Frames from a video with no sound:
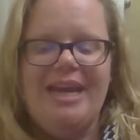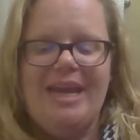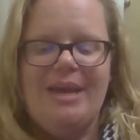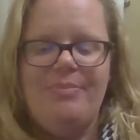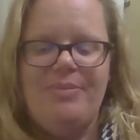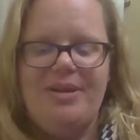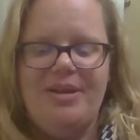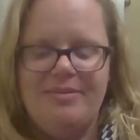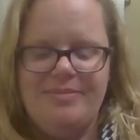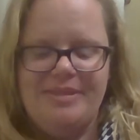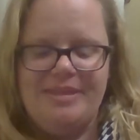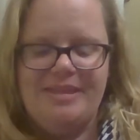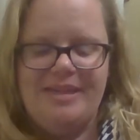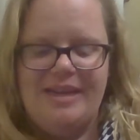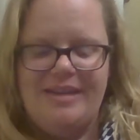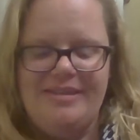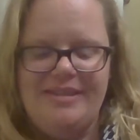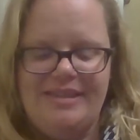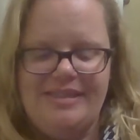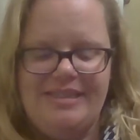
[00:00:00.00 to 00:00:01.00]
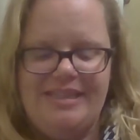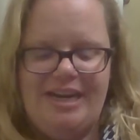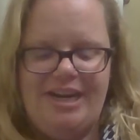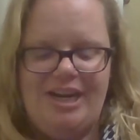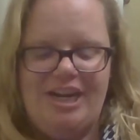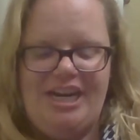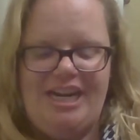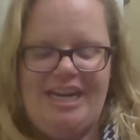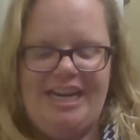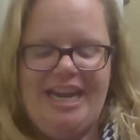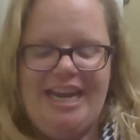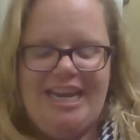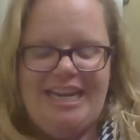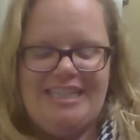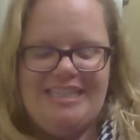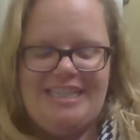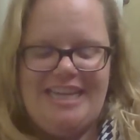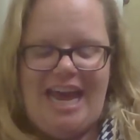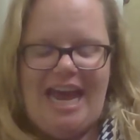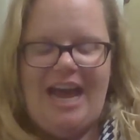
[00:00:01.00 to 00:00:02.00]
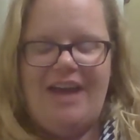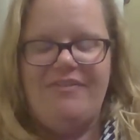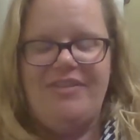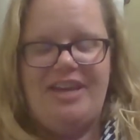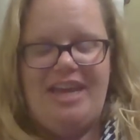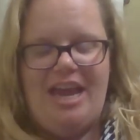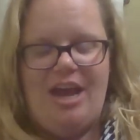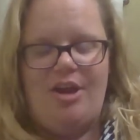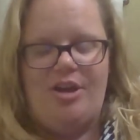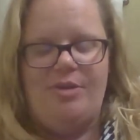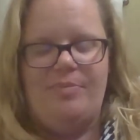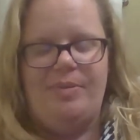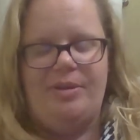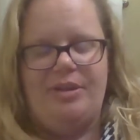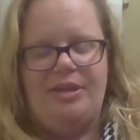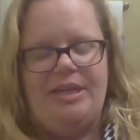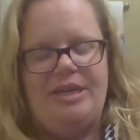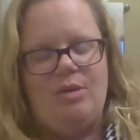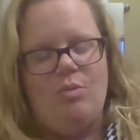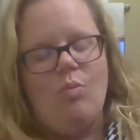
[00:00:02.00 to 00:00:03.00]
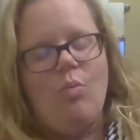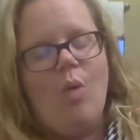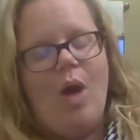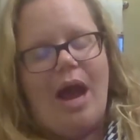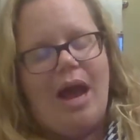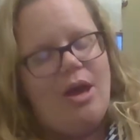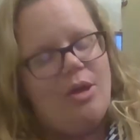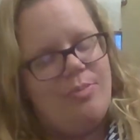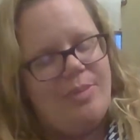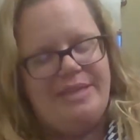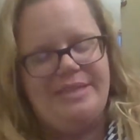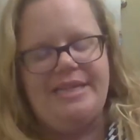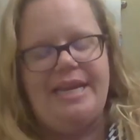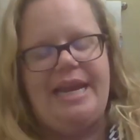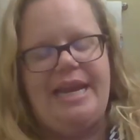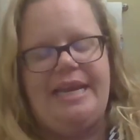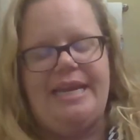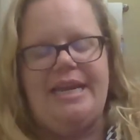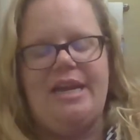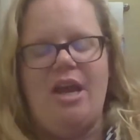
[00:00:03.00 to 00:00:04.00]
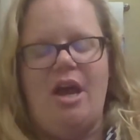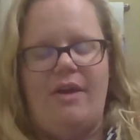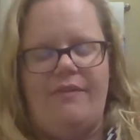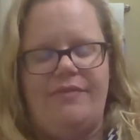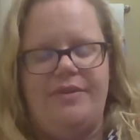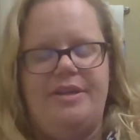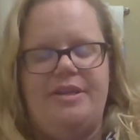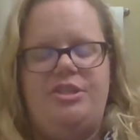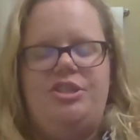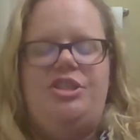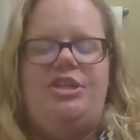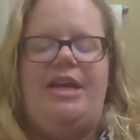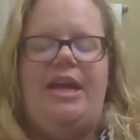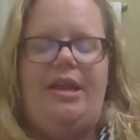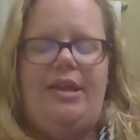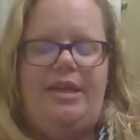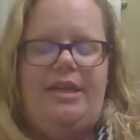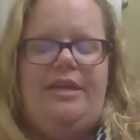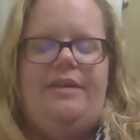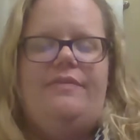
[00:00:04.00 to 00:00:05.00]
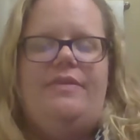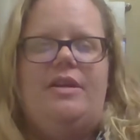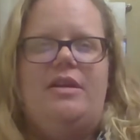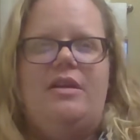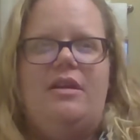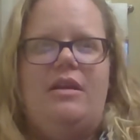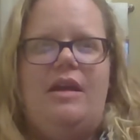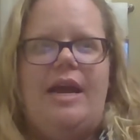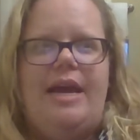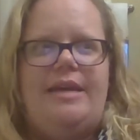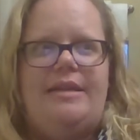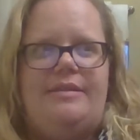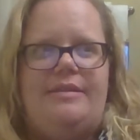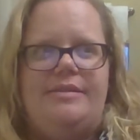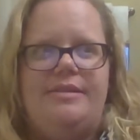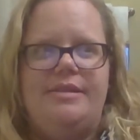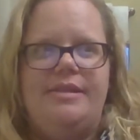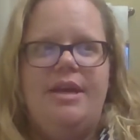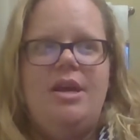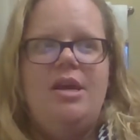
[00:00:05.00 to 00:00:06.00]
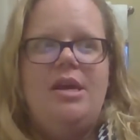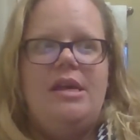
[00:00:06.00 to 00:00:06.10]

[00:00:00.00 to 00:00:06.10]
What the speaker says: it becomes necessary to have accountability while maintaining confidentiality of the clients